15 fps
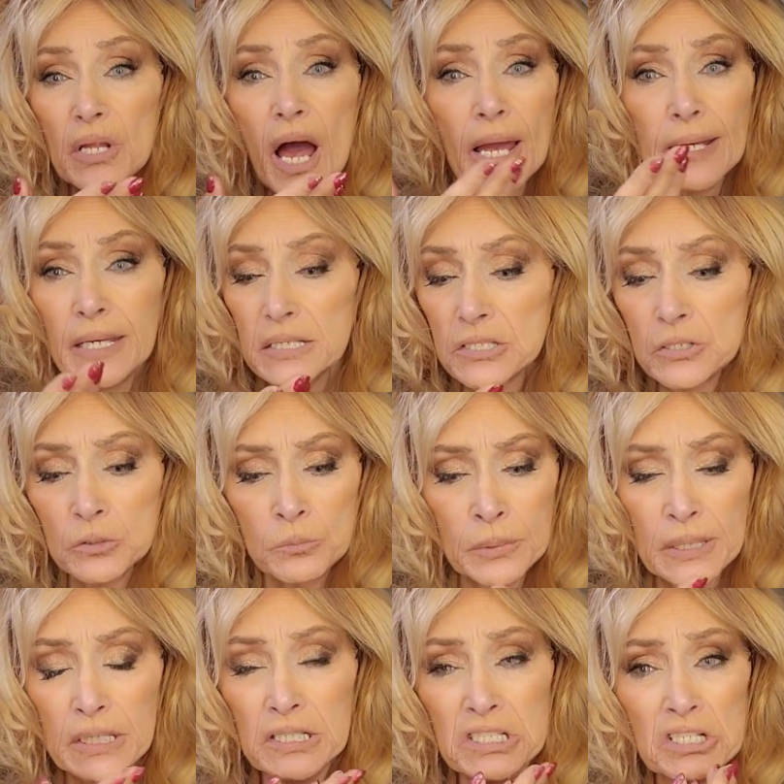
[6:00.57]
I get so
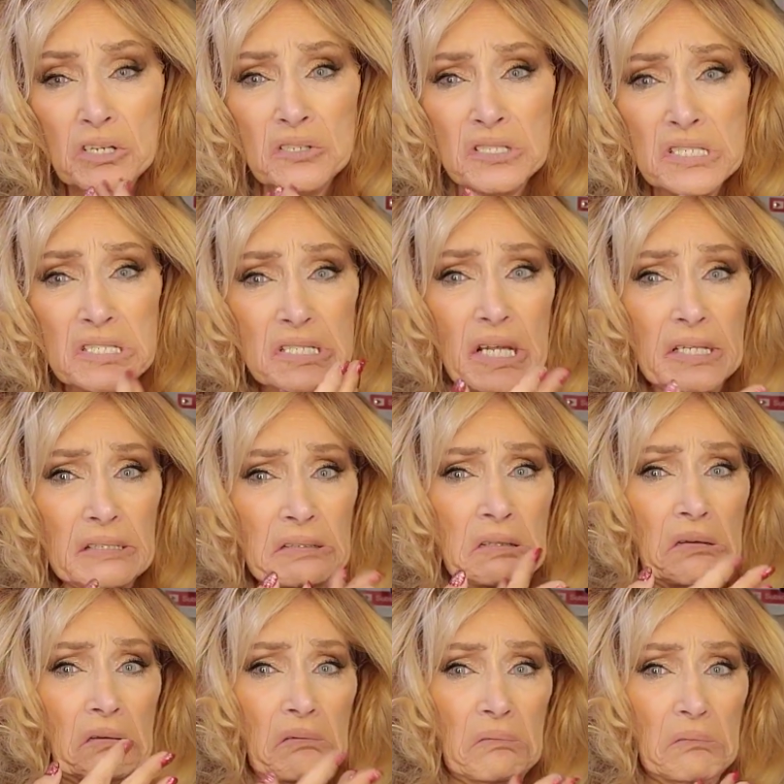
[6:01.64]
many chunks, it's like,
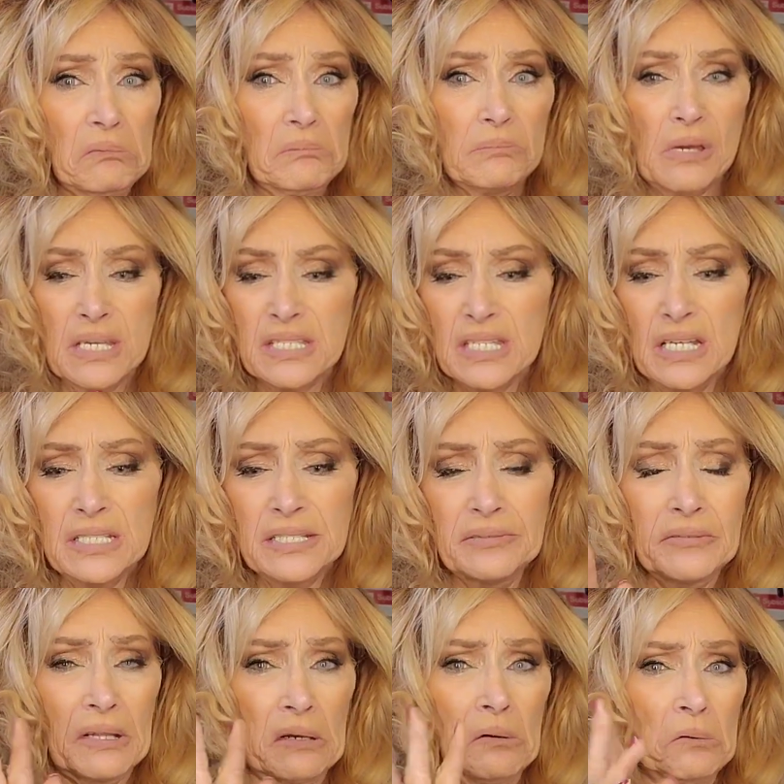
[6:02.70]
ugh. My son's
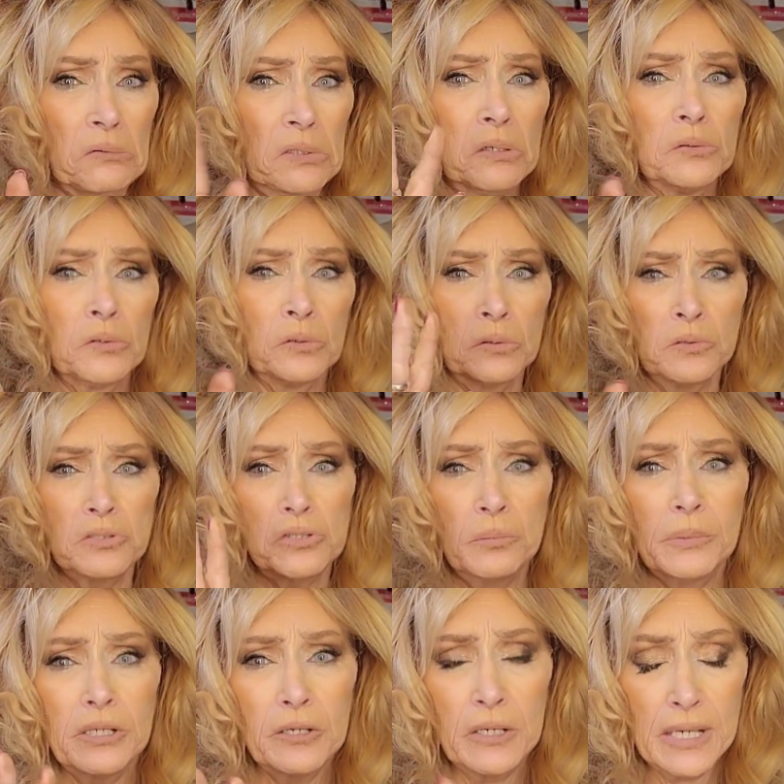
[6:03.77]
even like, oh, no, no, don't show
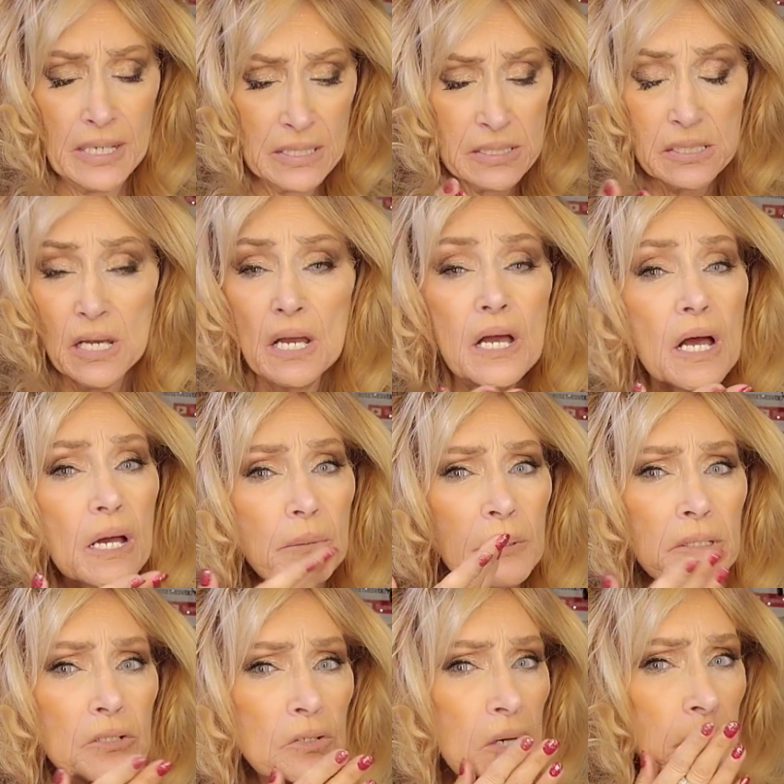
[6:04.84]
me your hands. I'm
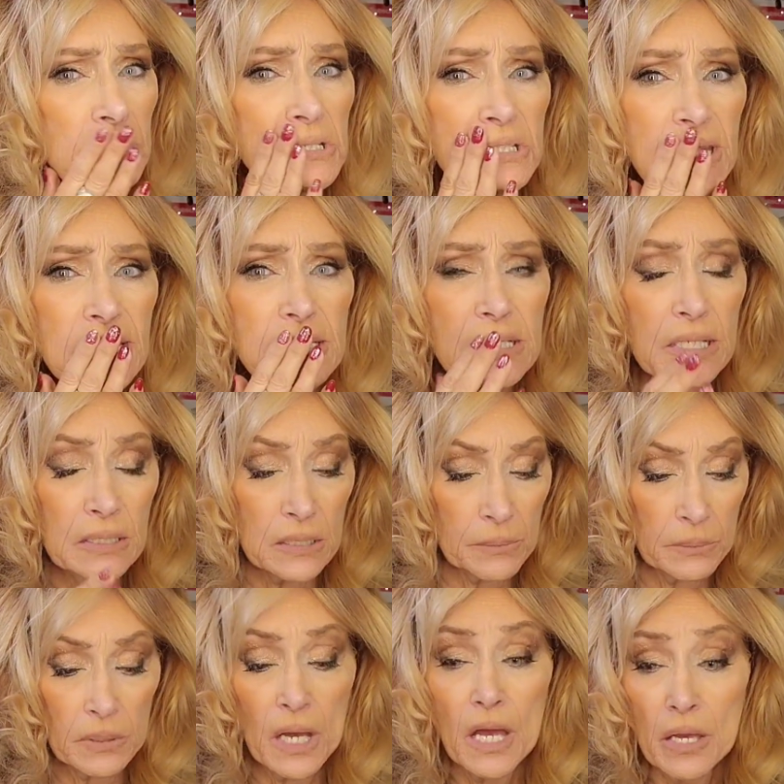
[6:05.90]
like, look how much dead skin
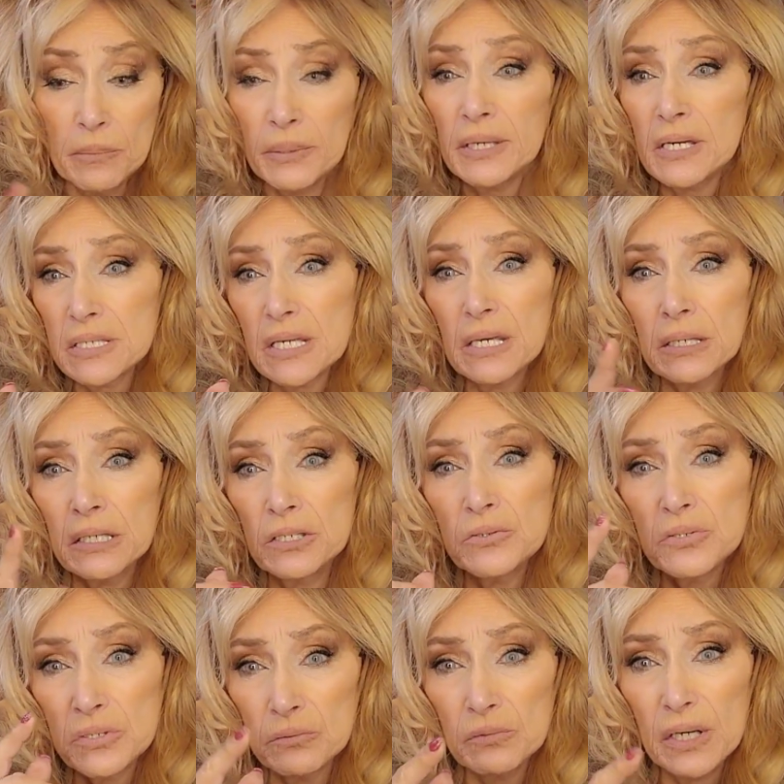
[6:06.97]
comes. Because I
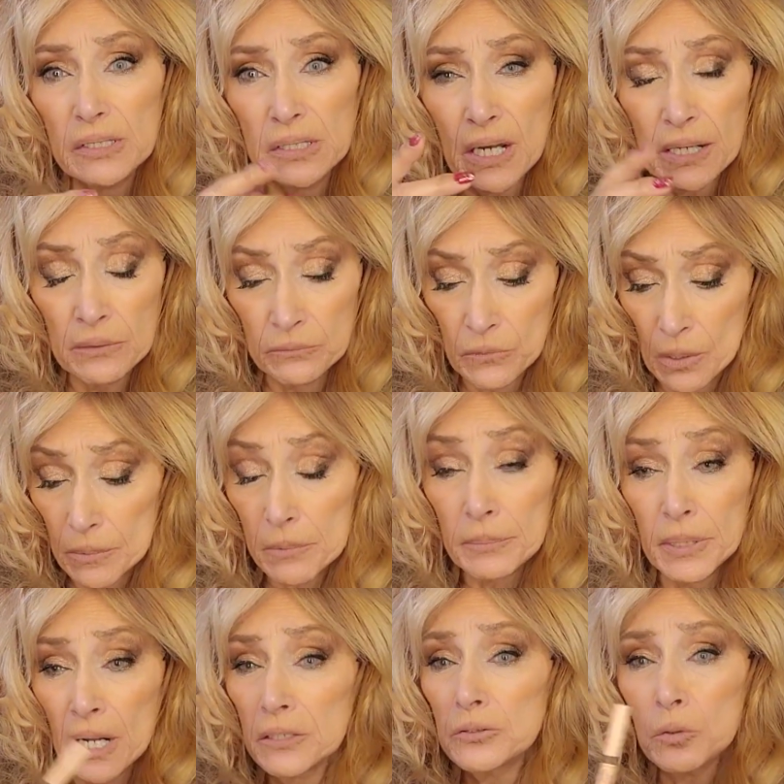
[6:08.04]
use the retinol and rub it,
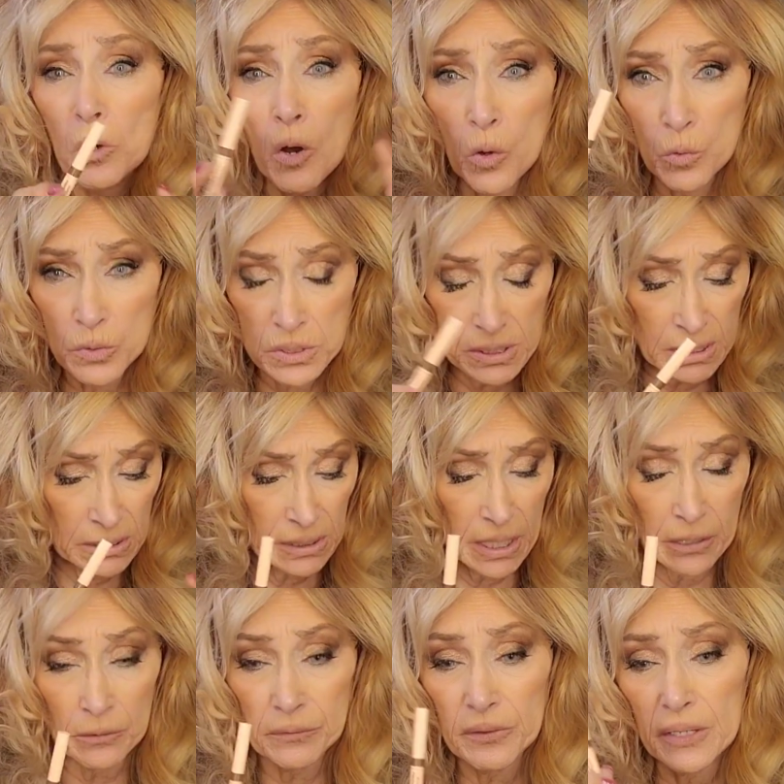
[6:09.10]
but I'll do a whole
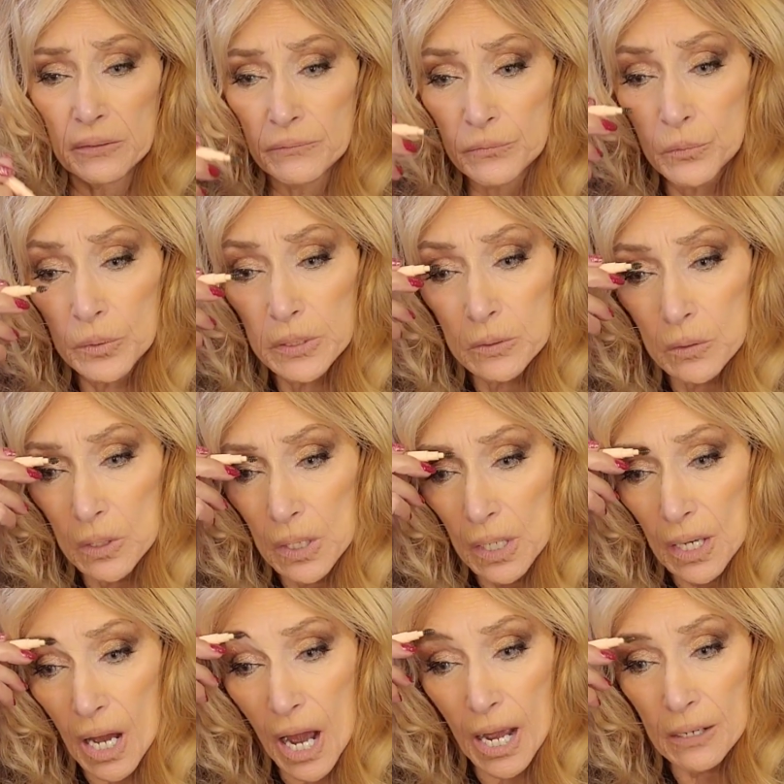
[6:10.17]
skincare thing for you.
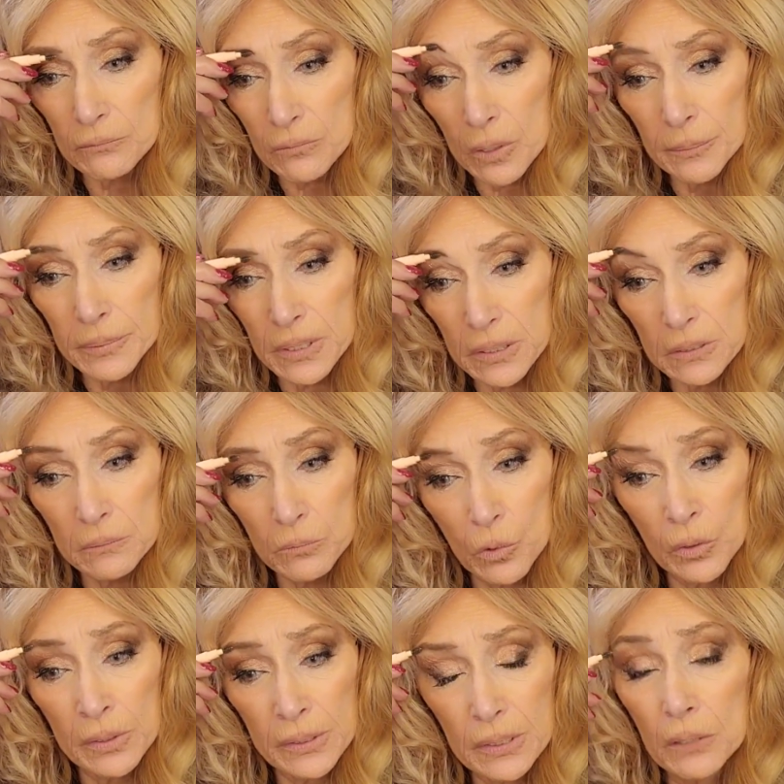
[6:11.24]
I rub it in the
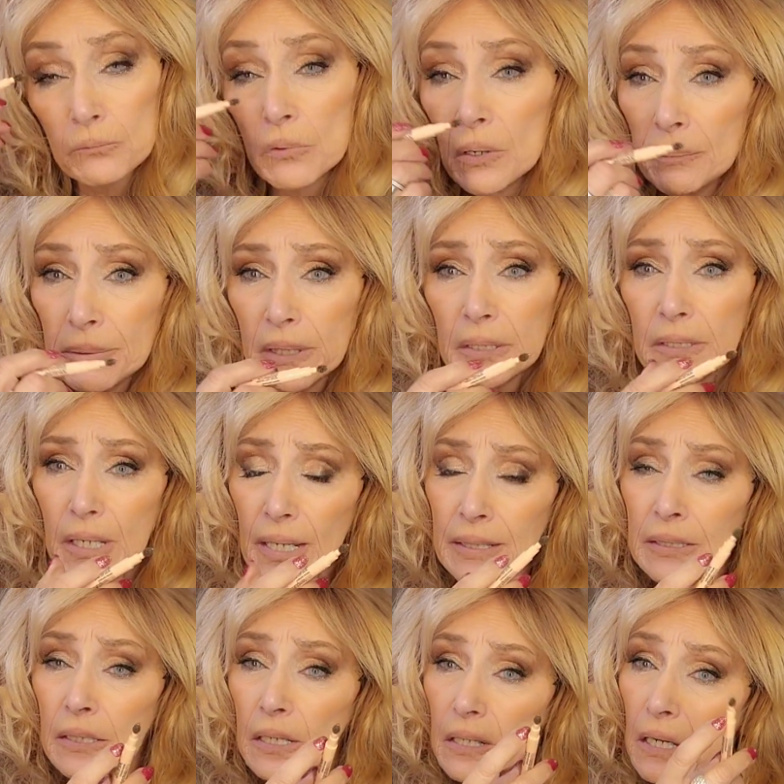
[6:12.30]
morning and I rub it at
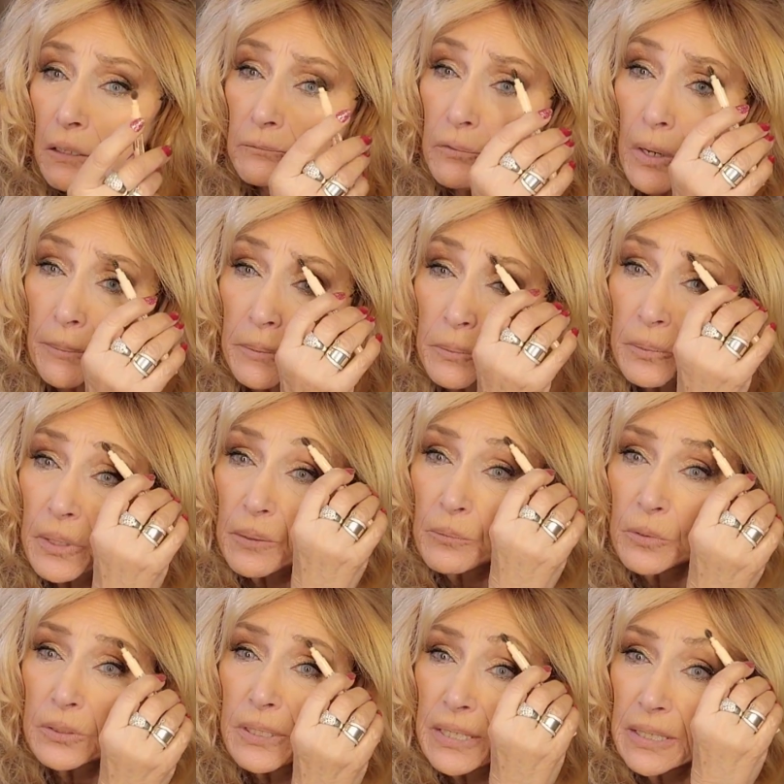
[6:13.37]
night. I rub it when I'm
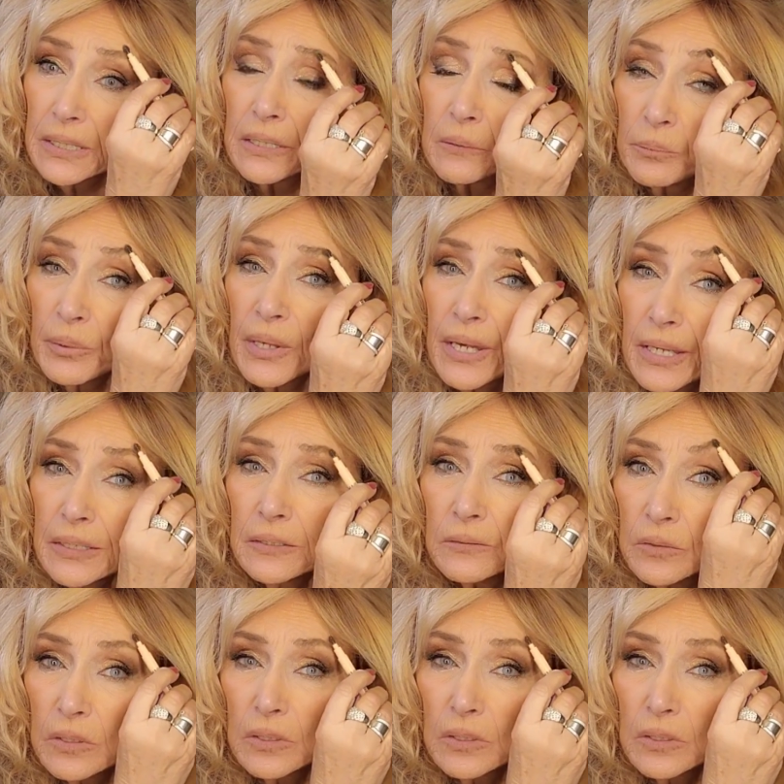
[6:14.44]
on the heating pad.